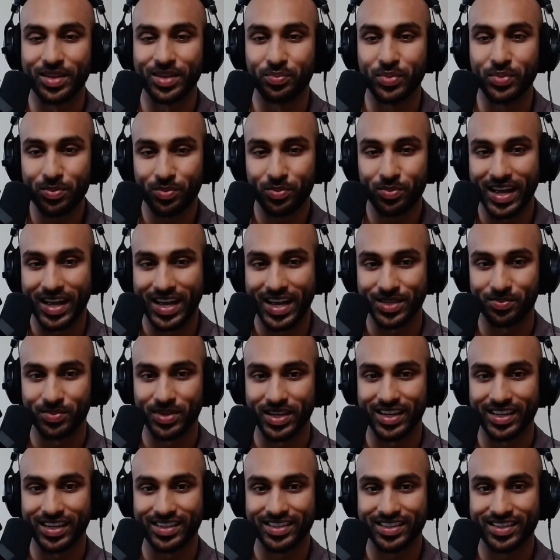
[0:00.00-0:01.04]
the people
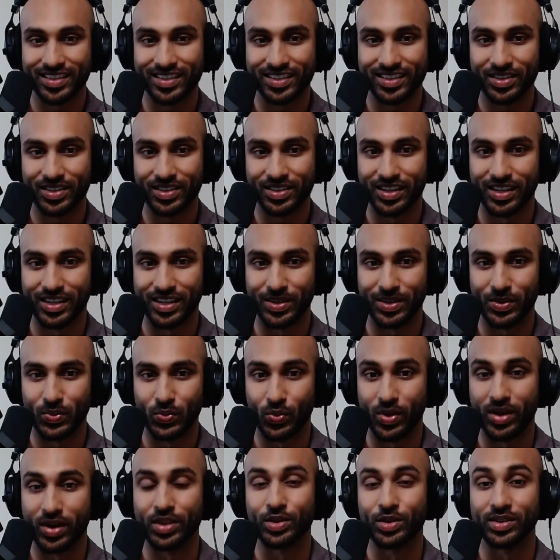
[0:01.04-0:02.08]
aspect,
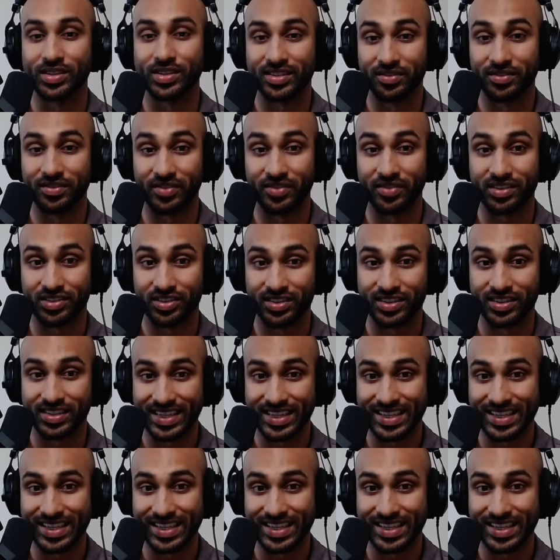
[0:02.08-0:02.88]
one of those investors